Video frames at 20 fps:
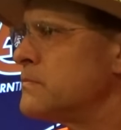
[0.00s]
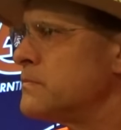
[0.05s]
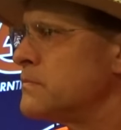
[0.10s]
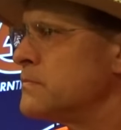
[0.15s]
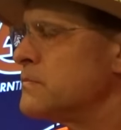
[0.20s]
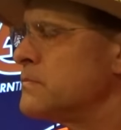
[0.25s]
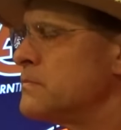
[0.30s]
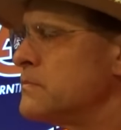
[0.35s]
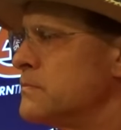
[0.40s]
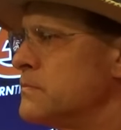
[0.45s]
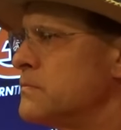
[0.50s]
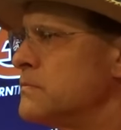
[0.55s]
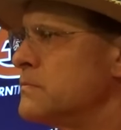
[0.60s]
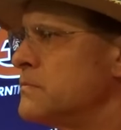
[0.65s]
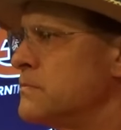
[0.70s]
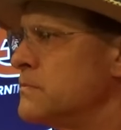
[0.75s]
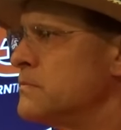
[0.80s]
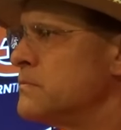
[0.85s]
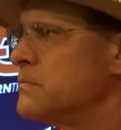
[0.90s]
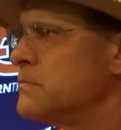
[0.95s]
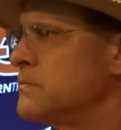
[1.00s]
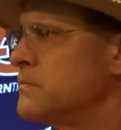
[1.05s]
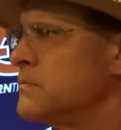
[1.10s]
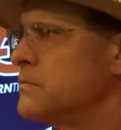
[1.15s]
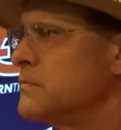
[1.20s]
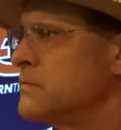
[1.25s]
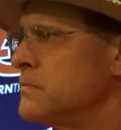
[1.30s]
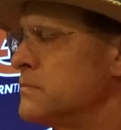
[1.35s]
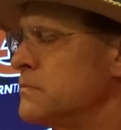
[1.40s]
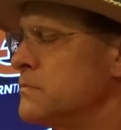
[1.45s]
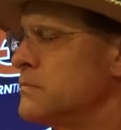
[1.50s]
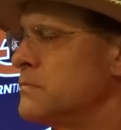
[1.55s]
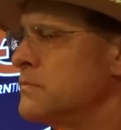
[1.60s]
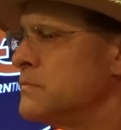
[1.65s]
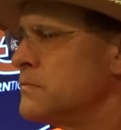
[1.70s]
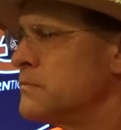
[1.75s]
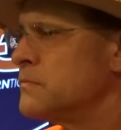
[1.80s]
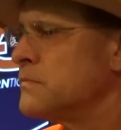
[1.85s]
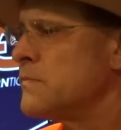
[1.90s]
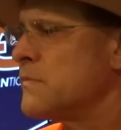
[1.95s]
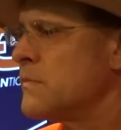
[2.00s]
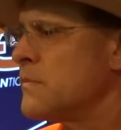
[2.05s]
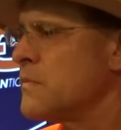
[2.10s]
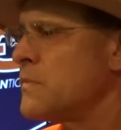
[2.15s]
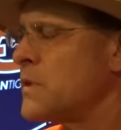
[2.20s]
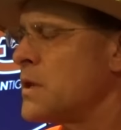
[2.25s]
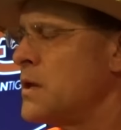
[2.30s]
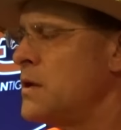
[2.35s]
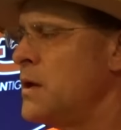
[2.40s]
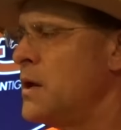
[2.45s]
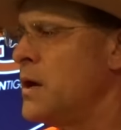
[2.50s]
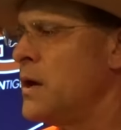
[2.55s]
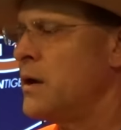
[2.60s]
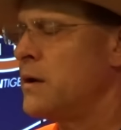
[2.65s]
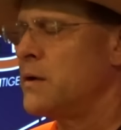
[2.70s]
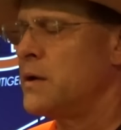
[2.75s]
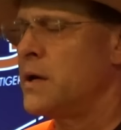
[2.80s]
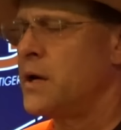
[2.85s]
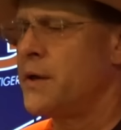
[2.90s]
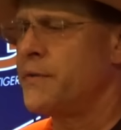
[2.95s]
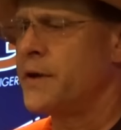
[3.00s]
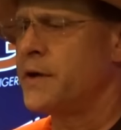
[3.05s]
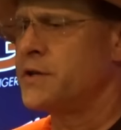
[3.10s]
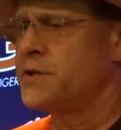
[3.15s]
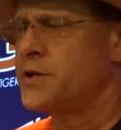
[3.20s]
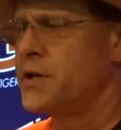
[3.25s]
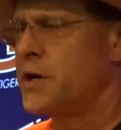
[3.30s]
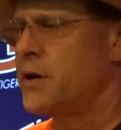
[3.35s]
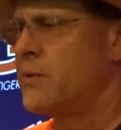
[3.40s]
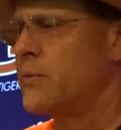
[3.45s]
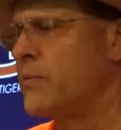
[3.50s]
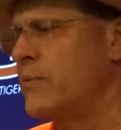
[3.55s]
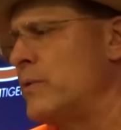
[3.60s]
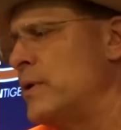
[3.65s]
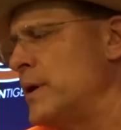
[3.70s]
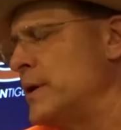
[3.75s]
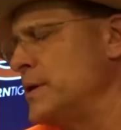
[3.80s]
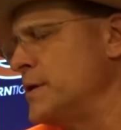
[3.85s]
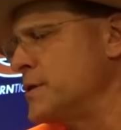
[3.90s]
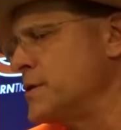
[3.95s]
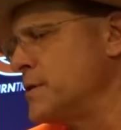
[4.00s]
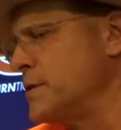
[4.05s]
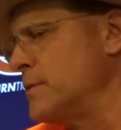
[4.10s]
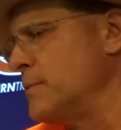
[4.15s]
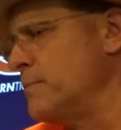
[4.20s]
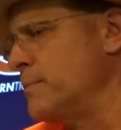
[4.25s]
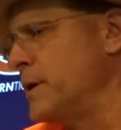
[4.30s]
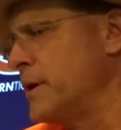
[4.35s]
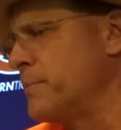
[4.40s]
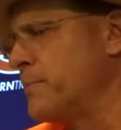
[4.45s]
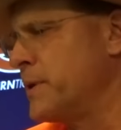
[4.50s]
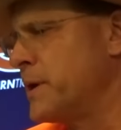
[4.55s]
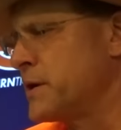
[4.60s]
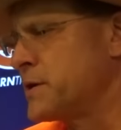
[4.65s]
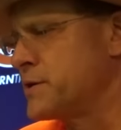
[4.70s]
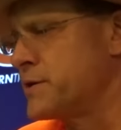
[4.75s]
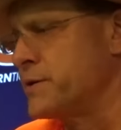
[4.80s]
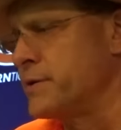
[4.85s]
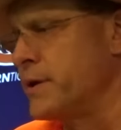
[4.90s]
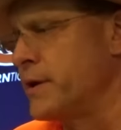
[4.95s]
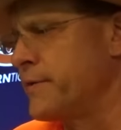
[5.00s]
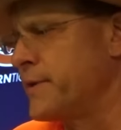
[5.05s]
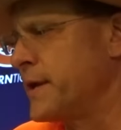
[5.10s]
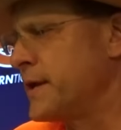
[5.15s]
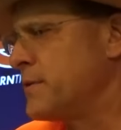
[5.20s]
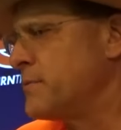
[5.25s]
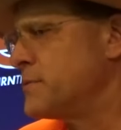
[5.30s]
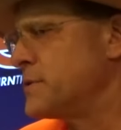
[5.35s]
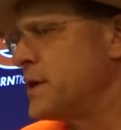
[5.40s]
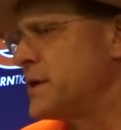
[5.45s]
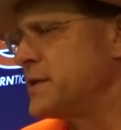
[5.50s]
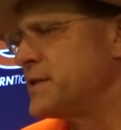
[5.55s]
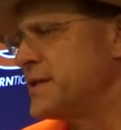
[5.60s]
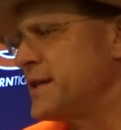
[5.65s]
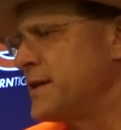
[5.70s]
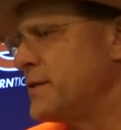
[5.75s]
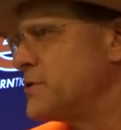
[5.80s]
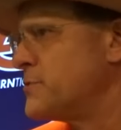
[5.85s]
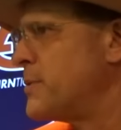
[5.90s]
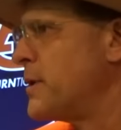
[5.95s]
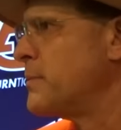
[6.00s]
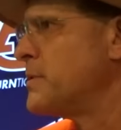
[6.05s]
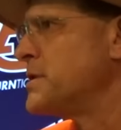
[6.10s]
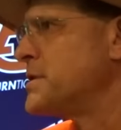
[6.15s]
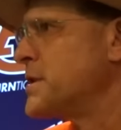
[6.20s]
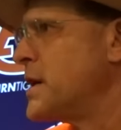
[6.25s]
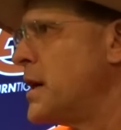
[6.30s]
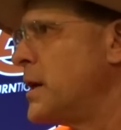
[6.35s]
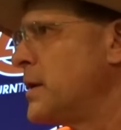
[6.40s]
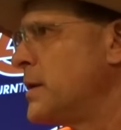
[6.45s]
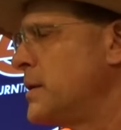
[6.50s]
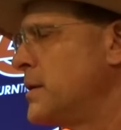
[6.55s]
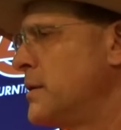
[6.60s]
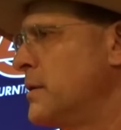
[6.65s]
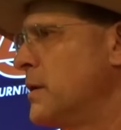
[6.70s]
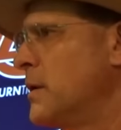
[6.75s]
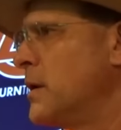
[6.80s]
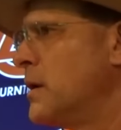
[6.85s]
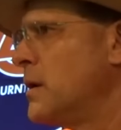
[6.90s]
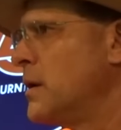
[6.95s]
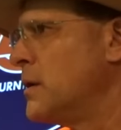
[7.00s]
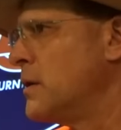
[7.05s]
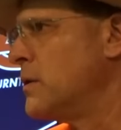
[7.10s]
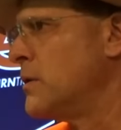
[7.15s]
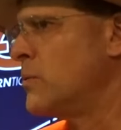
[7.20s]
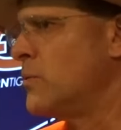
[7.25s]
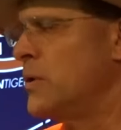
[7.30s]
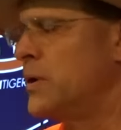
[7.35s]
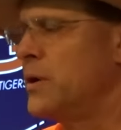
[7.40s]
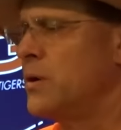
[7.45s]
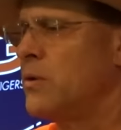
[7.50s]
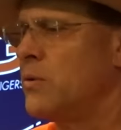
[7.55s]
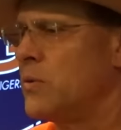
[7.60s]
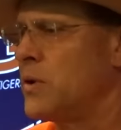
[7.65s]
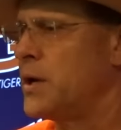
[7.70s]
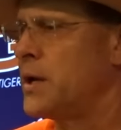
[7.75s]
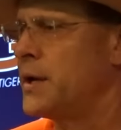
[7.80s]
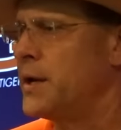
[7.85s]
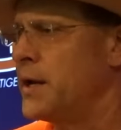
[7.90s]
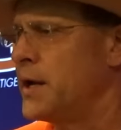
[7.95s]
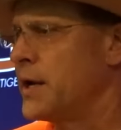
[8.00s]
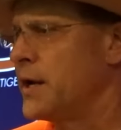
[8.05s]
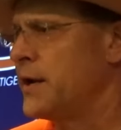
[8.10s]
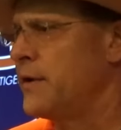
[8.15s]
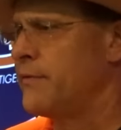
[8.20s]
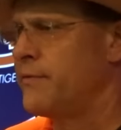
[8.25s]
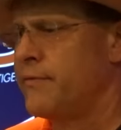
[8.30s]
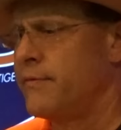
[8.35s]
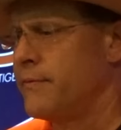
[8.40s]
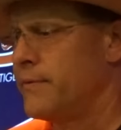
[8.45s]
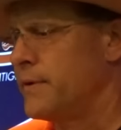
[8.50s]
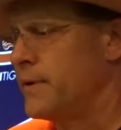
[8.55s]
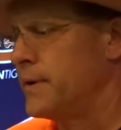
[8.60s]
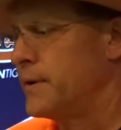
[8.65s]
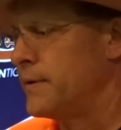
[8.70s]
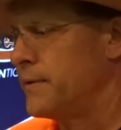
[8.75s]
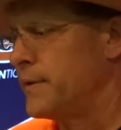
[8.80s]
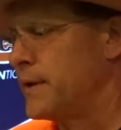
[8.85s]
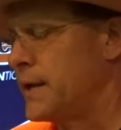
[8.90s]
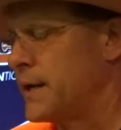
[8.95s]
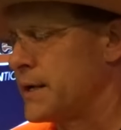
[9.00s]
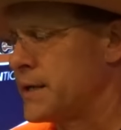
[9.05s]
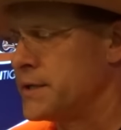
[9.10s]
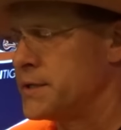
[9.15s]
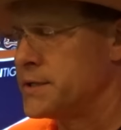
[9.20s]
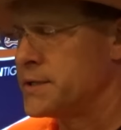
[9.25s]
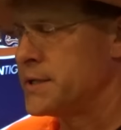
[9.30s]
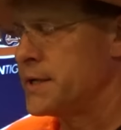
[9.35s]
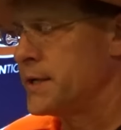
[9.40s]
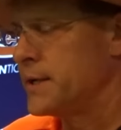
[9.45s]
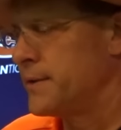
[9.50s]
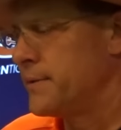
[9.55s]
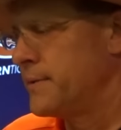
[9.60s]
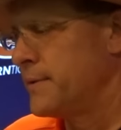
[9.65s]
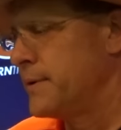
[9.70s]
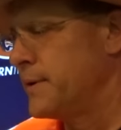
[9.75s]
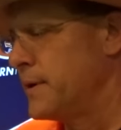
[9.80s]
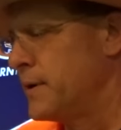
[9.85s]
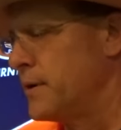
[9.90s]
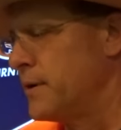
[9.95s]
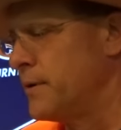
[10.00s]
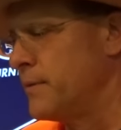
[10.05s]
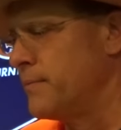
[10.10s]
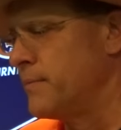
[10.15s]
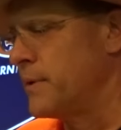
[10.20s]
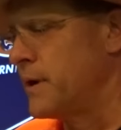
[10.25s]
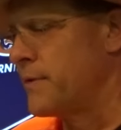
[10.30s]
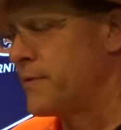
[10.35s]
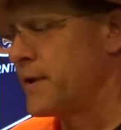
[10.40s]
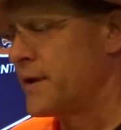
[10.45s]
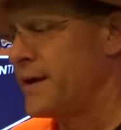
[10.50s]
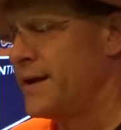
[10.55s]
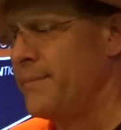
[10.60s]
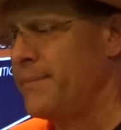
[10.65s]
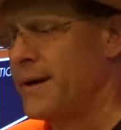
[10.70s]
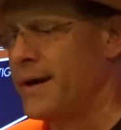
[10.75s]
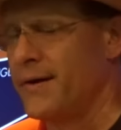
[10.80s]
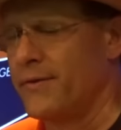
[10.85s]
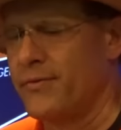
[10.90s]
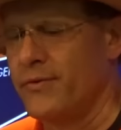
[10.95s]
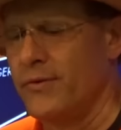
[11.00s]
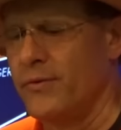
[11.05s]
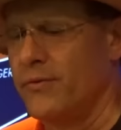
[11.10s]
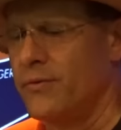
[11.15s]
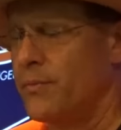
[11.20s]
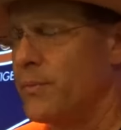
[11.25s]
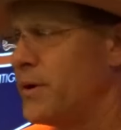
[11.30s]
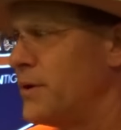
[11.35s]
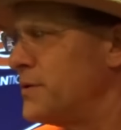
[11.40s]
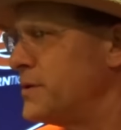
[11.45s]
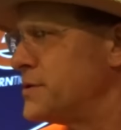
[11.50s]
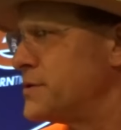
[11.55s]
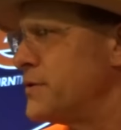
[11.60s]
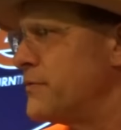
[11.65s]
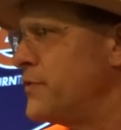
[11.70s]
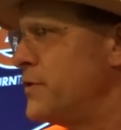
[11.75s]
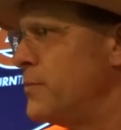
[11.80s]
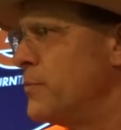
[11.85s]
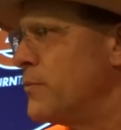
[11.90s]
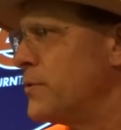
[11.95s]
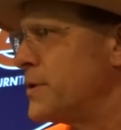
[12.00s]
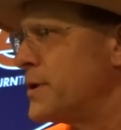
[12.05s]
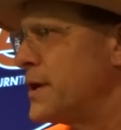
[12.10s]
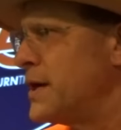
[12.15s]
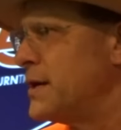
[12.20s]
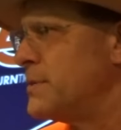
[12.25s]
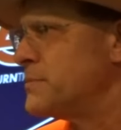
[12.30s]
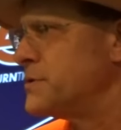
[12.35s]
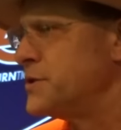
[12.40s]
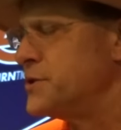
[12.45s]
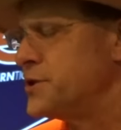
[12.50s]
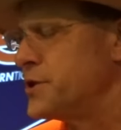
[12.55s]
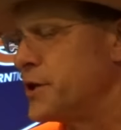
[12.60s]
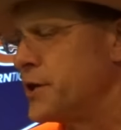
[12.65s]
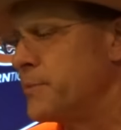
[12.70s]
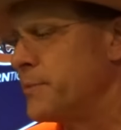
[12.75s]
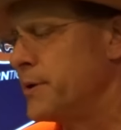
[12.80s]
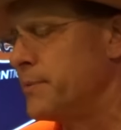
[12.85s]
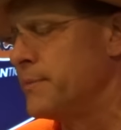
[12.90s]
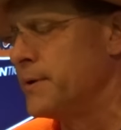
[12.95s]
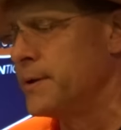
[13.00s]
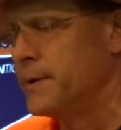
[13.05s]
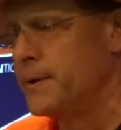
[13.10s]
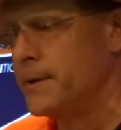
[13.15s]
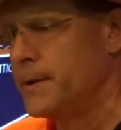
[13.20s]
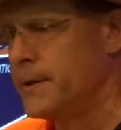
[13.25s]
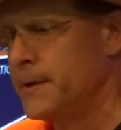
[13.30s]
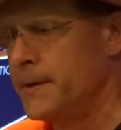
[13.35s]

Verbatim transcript: preparing to be a guy that could be one play away. Yeah, I think Sean White, just big picture, and I think it was, I'd say it was probably solid. Uh, there wasn't a whole lot negative uh, that I can say. Um, I think he may have threw the ball just a few more times than Jeremy, but